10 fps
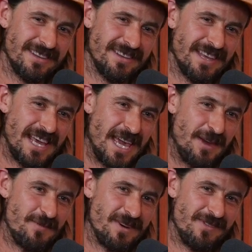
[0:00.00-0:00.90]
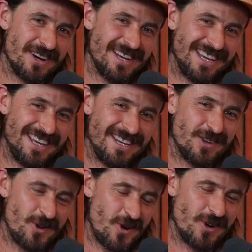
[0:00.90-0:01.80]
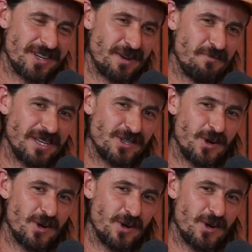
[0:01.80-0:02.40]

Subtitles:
lame if you're going to get into the heart of something.